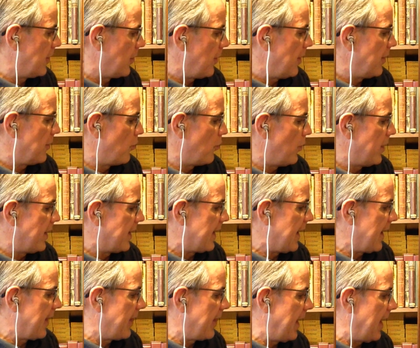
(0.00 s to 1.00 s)
degrees, we
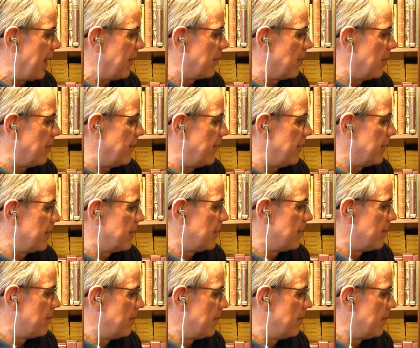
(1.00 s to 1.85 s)
get that surface.